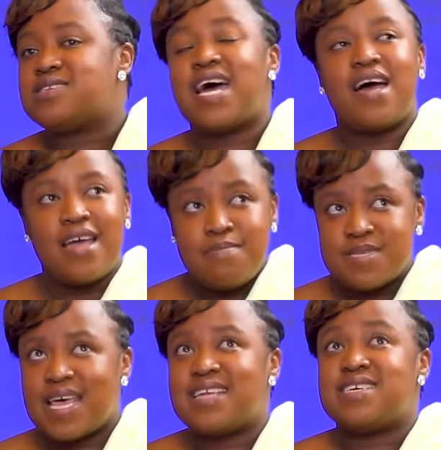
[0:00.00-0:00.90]

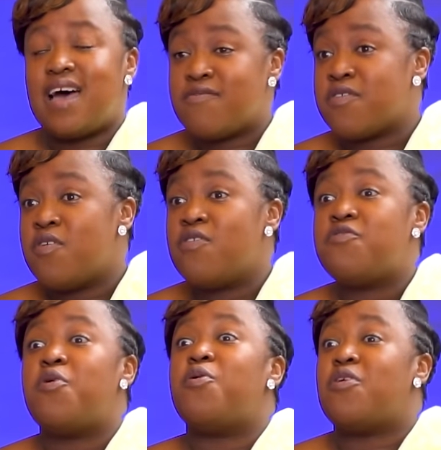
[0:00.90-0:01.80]
Times are tough
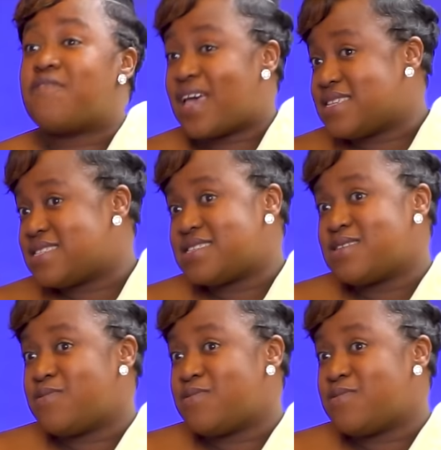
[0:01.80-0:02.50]
for all of us.